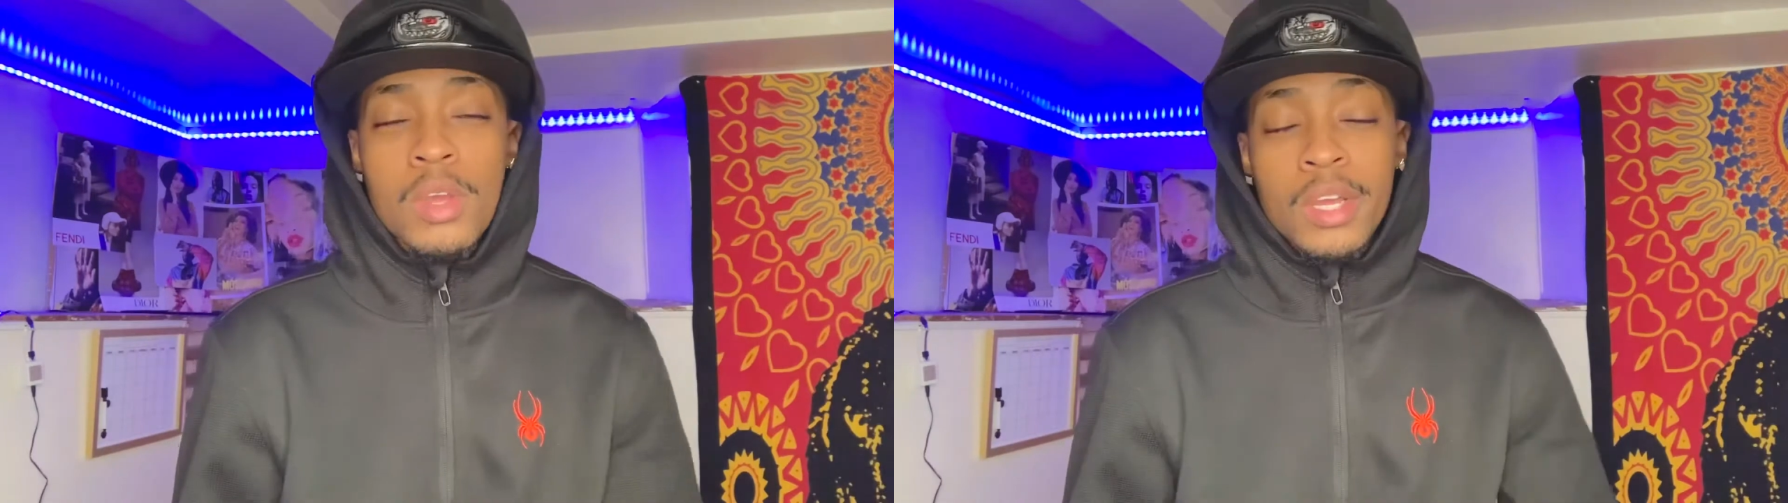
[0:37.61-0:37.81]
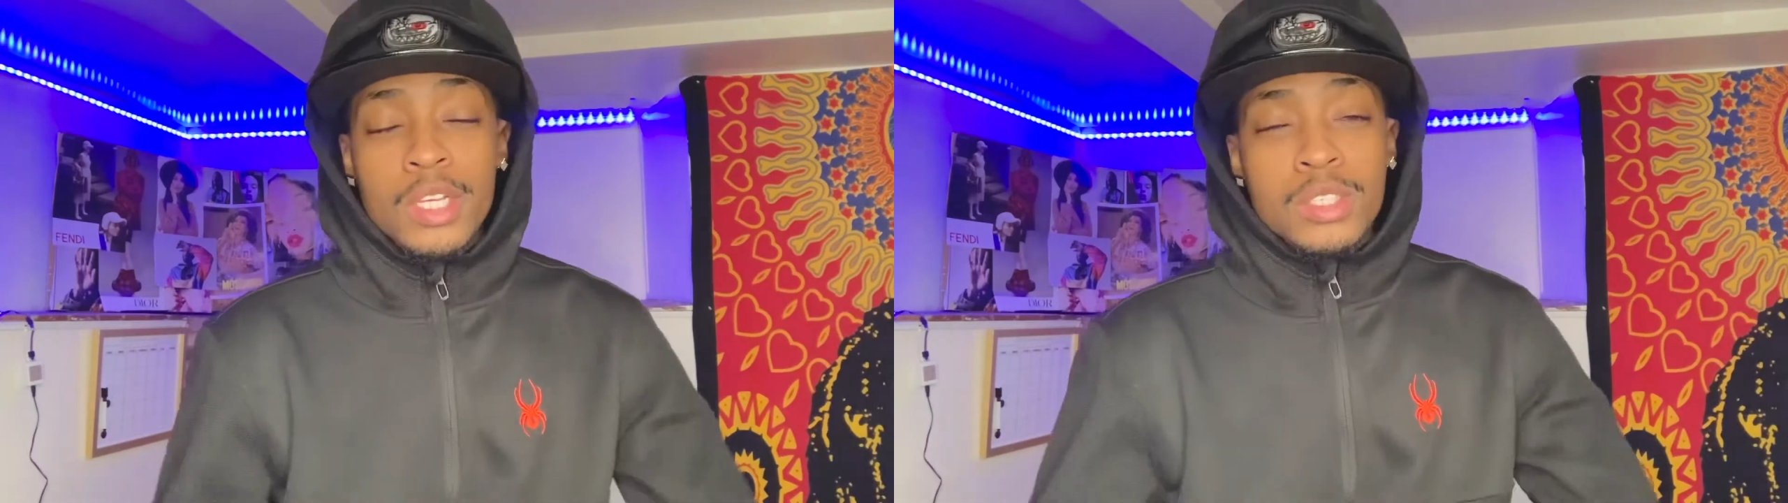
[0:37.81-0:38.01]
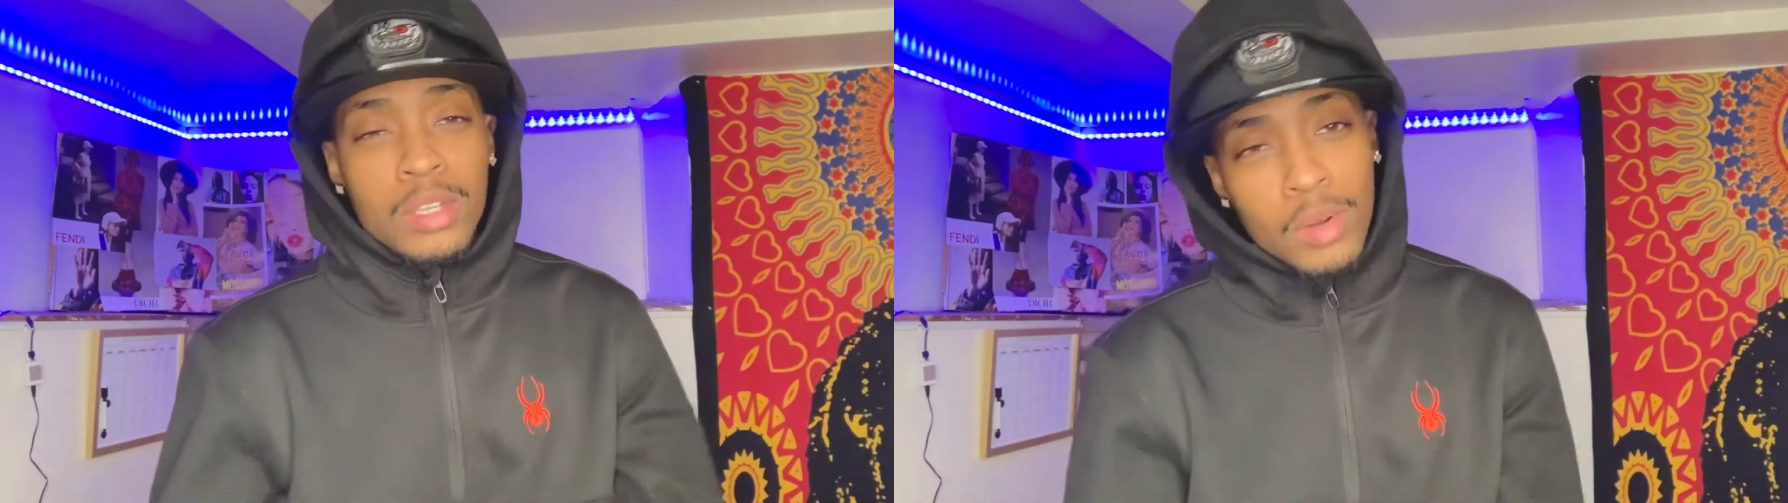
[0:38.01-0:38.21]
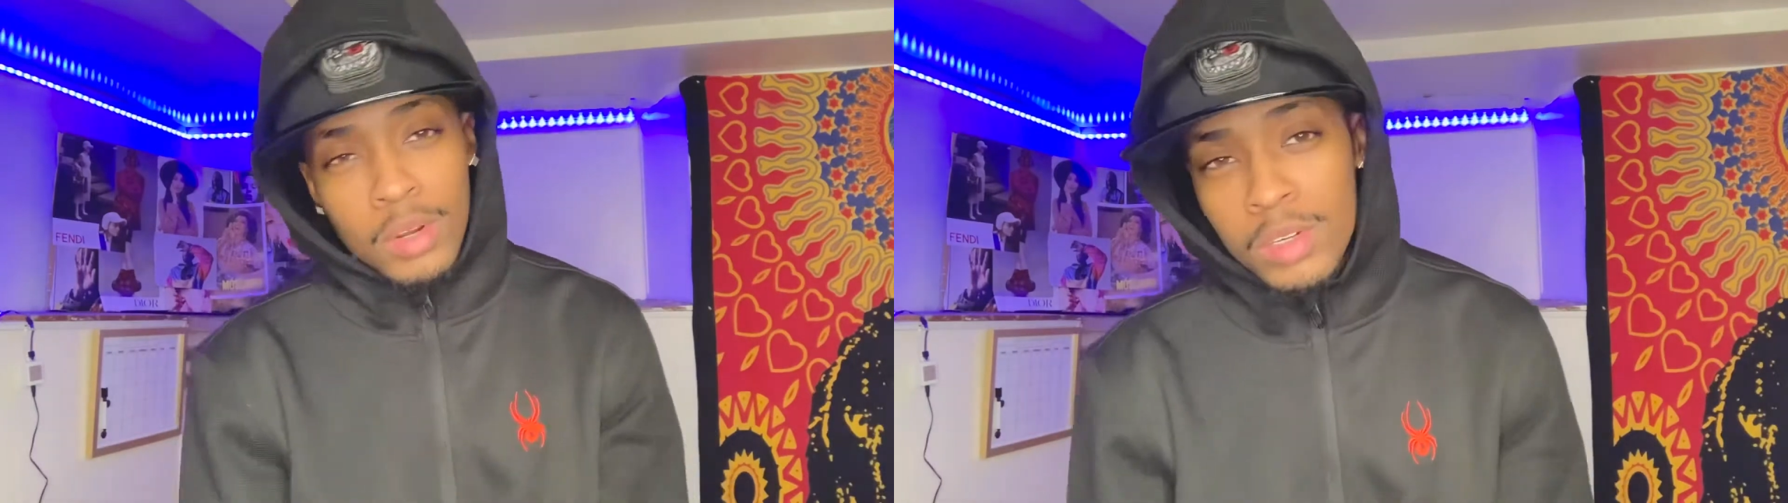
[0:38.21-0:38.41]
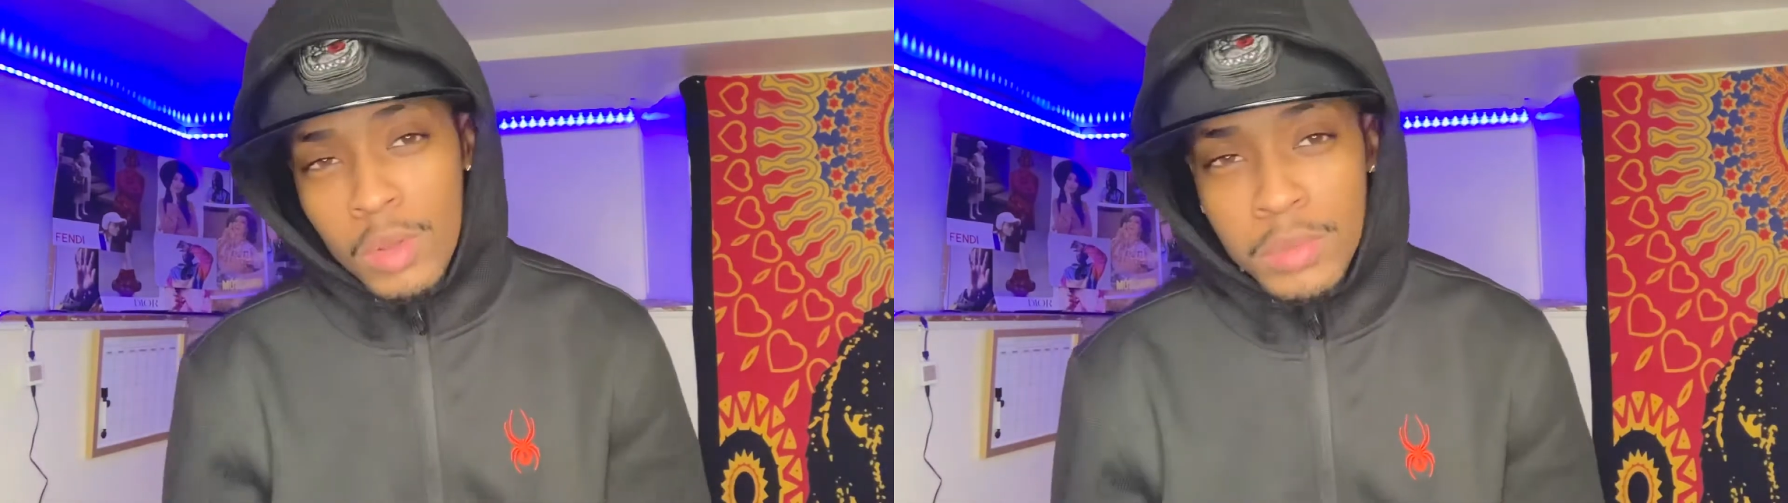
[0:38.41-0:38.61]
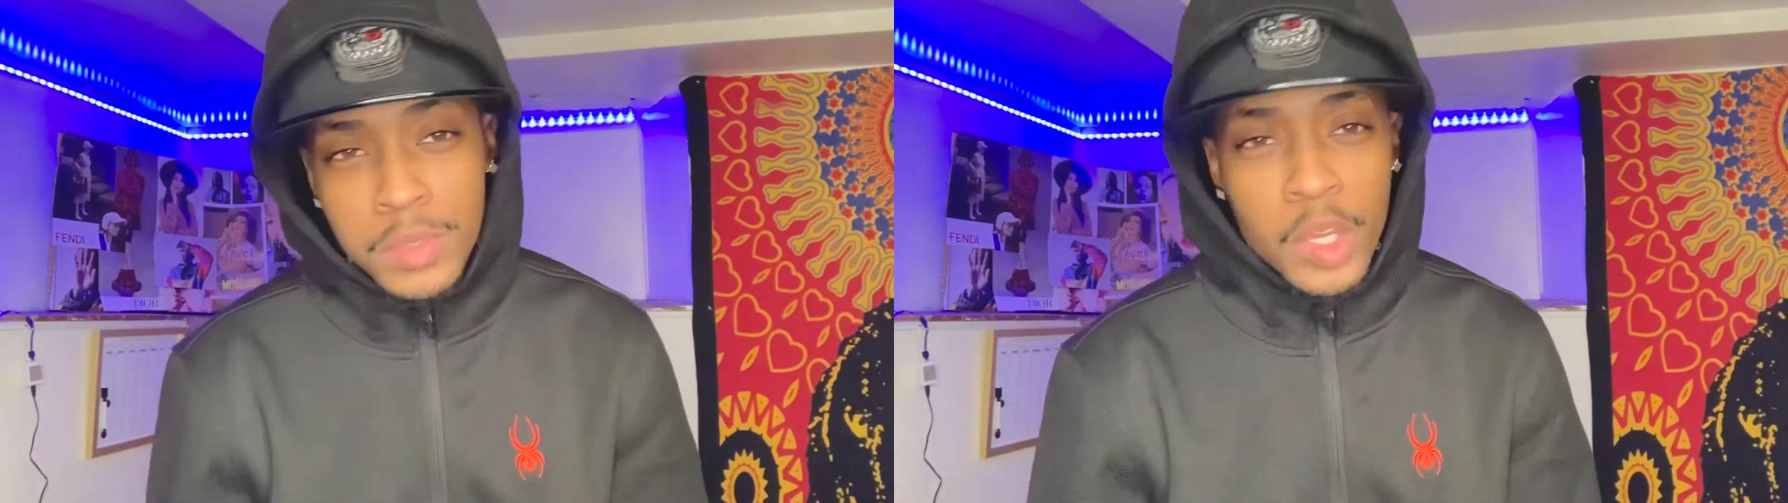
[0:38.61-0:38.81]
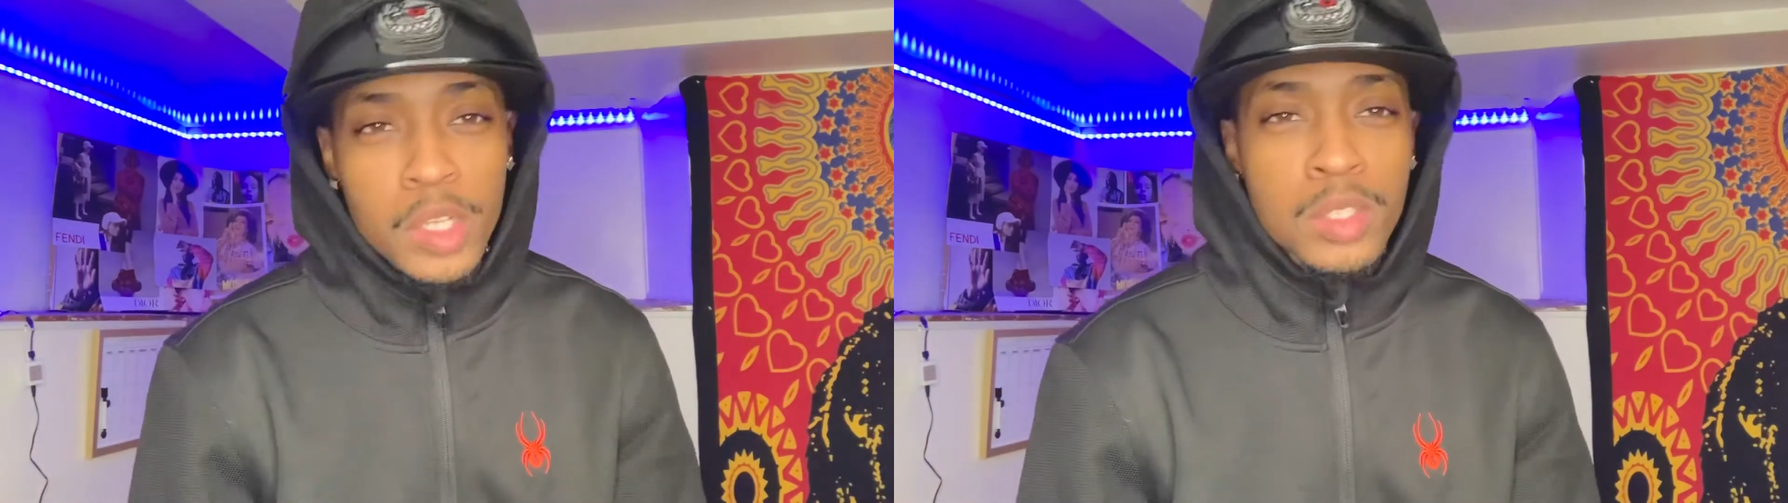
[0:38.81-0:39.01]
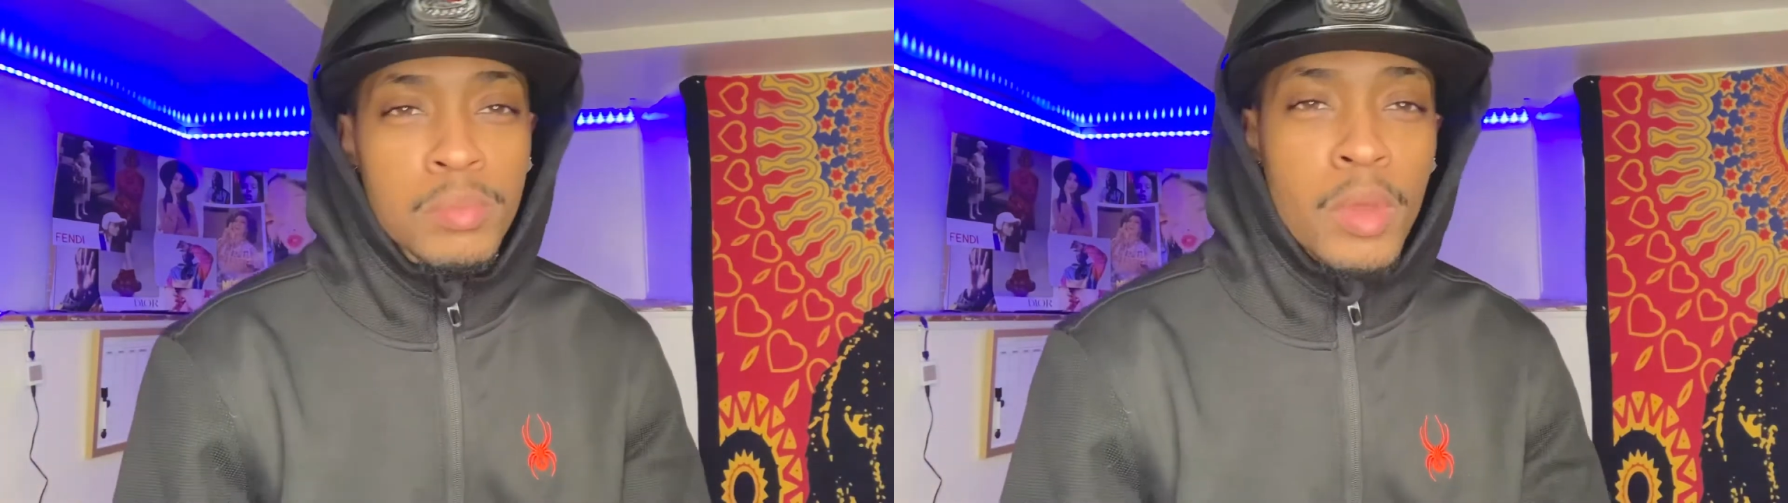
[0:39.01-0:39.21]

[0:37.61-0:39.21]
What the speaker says: Turn on the notification bell